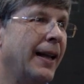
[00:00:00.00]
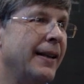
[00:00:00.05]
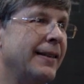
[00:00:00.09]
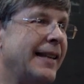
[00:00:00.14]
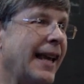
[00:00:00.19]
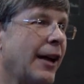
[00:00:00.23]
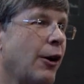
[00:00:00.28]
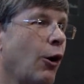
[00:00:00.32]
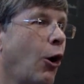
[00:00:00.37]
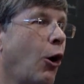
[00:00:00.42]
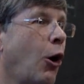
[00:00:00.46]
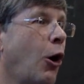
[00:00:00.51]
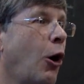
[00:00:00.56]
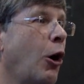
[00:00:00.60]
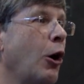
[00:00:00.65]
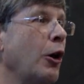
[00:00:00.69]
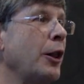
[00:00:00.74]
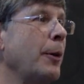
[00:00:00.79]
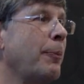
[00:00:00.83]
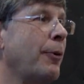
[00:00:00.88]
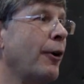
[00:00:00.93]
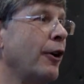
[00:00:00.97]
Take
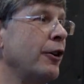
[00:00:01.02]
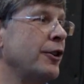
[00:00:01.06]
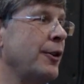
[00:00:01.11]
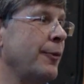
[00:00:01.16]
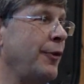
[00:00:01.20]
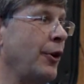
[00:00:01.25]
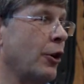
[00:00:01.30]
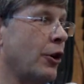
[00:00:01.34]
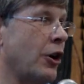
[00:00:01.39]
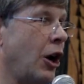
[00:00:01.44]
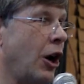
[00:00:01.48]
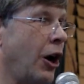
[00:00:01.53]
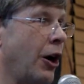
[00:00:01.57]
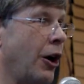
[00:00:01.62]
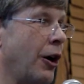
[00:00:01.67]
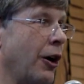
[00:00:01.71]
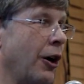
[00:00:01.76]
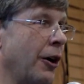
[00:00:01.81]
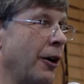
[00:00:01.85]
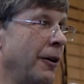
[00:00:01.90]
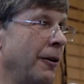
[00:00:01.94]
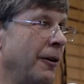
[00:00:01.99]
all the parts of your
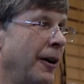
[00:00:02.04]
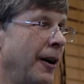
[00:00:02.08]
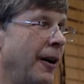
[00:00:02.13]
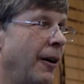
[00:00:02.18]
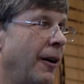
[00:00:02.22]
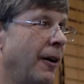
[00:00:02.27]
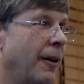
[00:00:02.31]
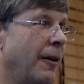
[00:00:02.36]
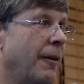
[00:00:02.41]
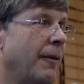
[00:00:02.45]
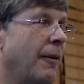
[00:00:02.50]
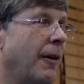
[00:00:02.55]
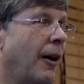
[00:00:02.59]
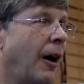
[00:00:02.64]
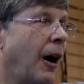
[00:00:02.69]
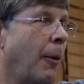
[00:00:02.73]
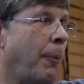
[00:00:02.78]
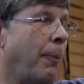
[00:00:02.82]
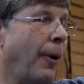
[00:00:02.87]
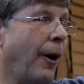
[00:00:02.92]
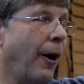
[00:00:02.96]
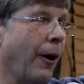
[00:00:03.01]
car
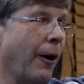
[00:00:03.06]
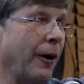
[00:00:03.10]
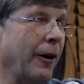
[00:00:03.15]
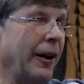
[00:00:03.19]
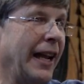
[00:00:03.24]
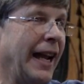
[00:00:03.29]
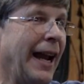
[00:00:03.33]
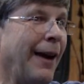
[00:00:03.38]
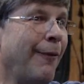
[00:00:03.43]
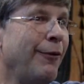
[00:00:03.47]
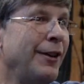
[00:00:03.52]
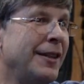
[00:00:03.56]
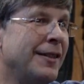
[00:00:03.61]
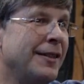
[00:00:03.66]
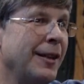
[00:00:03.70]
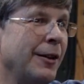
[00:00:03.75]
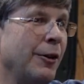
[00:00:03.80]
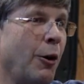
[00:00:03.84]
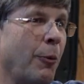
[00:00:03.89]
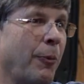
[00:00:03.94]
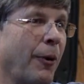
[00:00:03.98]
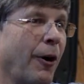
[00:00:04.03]
apart, every
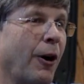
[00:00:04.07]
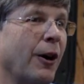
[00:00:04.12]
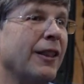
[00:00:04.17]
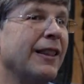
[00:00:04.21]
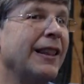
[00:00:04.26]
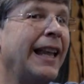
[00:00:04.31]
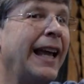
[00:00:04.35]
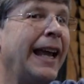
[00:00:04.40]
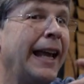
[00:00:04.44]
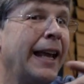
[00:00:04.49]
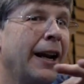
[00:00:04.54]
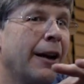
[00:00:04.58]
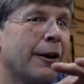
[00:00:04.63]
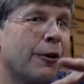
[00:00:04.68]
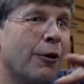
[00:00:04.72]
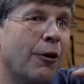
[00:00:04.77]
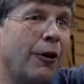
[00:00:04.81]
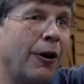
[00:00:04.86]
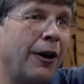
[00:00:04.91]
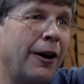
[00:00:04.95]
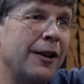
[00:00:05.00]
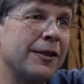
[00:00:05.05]
single part, lay it
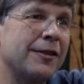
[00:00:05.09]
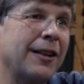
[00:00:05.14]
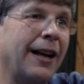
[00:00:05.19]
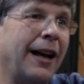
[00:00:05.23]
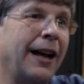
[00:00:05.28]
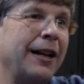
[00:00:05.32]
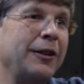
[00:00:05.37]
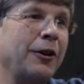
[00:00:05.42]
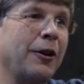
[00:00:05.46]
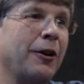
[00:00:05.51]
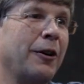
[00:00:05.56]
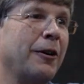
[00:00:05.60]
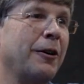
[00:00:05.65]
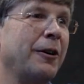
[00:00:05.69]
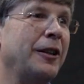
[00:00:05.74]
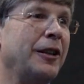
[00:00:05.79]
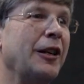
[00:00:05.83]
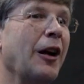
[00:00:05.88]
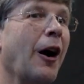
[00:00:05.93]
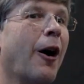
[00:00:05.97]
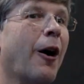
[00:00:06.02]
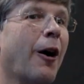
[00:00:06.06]
across on your
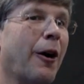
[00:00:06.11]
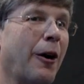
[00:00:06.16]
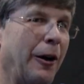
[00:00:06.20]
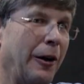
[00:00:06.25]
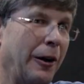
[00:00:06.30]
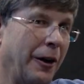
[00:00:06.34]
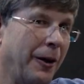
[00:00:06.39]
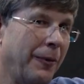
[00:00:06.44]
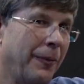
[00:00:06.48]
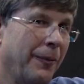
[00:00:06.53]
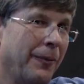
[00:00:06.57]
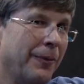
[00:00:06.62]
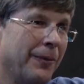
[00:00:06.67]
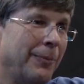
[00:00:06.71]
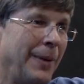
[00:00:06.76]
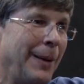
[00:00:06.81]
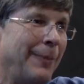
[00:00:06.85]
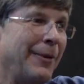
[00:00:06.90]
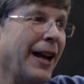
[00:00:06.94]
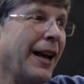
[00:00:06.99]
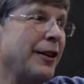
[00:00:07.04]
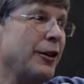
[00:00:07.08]
yard,
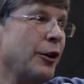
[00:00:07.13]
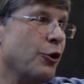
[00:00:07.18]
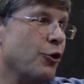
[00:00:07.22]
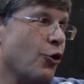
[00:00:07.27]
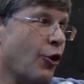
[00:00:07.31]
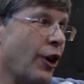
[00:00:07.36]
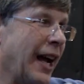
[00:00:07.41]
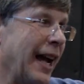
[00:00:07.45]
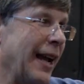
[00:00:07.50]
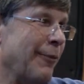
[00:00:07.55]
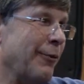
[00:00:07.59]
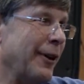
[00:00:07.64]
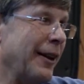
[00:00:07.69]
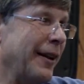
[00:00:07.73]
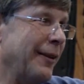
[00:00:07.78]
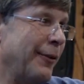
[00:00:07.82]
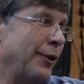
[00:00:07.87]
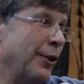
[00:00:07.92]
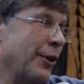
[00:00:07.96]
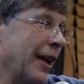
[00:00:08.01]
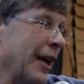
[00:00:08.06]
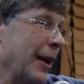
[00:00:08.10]
maybe on your driveway,
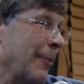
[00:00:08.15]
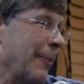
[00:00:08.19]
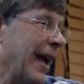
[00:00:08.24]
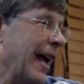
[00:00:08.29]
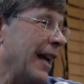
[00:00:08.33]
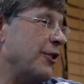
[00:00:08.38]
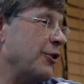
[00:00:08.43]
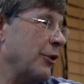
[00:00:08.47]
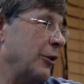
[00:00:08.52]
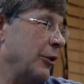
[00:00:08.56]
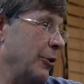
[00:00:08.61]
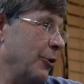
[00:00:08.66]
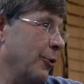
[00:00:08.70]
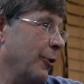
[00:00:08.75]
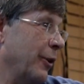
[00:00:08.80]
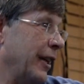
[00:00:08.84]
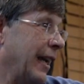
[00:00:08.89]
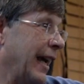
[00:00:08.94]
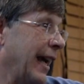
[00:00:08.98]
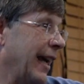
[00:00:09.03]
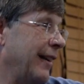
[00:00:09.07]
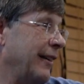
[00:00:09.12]
if you can imagine
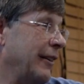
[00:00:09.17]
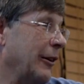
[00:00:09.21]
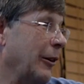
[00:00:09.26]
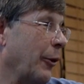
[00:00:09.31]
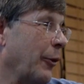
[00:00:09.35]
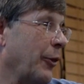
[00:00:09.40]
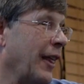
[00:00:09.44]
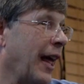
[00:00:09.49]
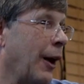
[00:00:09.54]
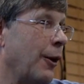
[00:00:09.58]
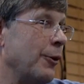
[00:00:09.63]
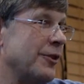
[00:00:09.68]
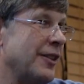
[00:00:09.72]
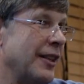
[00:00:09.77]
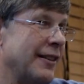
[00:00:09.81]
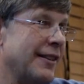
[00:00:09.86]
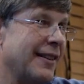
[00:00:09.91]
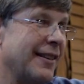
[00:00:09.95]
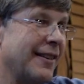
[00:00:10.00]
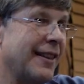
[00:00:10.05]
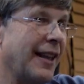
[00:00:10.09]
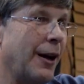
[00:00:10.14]
doing that, you know,
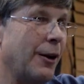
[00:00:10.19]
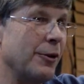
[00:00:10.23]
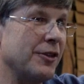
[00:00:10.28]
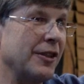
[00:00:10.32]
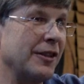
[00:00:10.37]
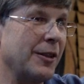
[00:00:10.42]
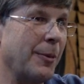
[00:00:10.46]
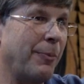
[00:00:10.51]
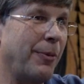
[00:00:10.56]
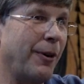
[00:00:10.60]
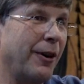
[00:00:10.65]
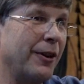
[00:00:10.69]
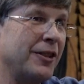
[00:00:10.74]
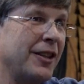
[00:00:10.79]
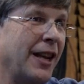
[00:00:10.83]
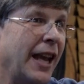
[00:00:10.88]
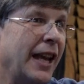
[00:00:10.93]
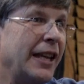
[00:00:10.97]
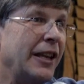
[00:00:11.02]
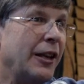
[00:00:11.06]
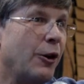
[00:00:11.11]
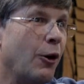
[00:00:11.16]
thousands and thousands of parts.
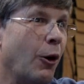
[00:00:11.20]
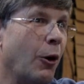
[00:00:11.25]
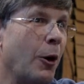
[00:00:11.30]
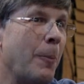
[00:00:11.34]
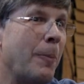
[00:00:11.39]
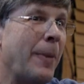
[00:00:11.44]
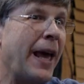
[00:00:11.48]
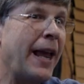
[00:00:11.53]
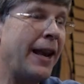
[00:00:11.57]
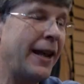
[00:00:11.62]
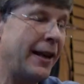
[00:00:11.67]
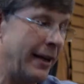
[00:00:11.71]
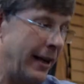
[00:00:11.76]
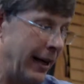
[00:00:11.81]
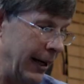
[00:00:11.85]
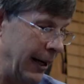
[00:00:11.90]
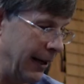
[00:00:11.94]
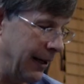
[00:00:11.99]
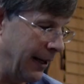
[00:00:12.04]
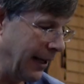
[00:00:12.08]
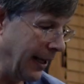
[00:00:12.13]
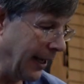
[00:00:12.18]
You go to bed at
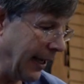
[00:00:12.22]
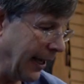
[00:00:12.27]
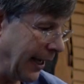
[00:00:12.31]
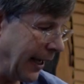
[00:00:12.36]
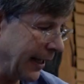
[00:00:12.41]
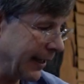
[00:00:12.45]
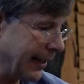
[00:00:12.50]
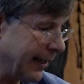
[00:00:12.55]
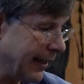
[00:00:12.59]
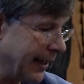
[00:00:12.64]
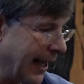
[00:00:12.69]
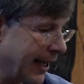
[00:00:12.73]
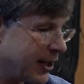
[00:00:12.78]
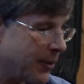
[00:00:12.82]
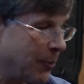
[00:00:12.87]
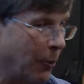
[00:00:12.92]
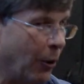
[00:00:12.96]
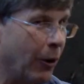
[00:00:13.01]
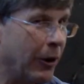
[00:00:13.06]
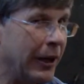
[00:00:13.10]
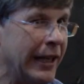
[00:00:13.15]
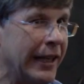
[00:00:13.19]
night, and the next
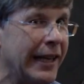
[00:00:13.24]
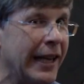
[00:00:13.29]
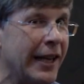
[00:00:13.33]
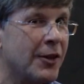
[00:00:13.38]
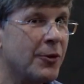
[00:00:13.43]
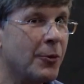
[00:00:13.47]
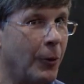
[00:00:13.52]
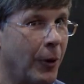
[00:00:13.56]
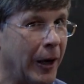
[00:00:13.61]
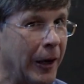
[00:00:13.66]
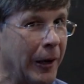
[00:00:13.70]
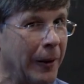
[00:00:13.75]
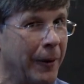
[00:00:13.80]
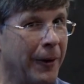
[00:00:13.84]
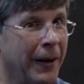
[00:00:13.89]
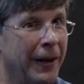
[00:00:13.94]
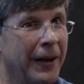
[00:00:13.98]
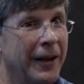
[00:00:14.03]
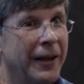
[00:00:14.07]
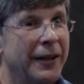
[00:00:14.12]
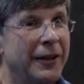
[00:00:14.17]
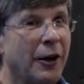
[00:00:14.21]
morning, guess what?
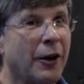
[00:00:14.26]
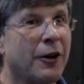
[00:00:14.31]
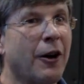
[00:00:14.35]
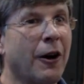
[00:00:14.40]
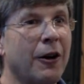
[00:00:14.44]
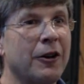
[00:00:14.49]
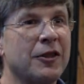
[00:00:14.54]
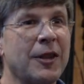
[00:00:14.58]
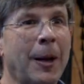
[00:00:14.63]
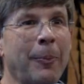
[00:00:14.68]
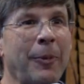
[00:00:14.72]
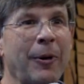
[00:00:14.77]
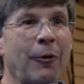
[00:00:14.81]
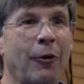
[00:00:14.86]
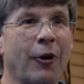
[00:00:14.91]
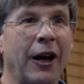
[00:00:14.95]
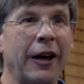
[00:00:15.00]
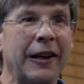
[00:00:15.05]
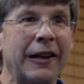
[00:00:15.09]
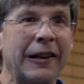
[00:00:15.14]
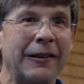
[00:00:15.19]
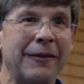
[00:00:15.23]
Your car's up and
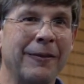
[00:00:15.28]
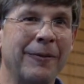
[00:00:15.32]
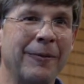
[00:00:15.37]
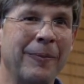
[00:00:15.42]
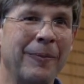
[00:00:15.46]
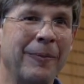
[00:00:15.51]
running.